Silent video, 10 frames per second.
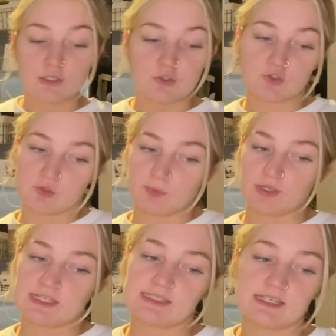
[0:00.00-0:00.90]
Super
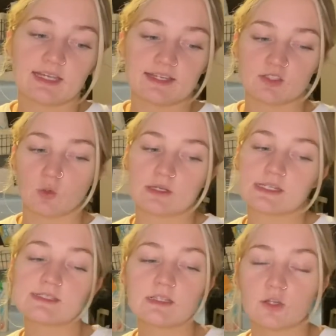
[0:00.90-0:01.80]
easy, because corn
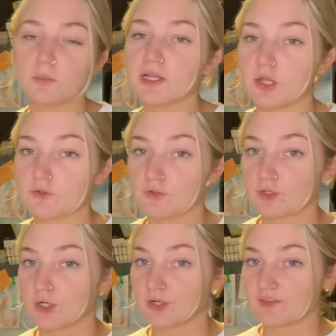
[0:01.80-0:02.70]
takes a little bit longer to
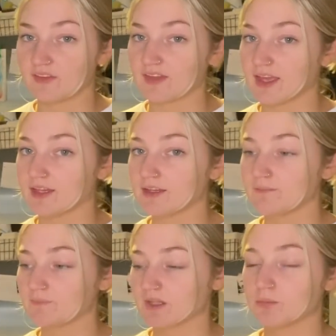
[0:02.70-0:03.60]
cook than like
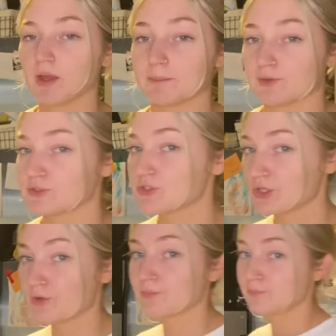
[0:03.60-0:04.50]
peppers do.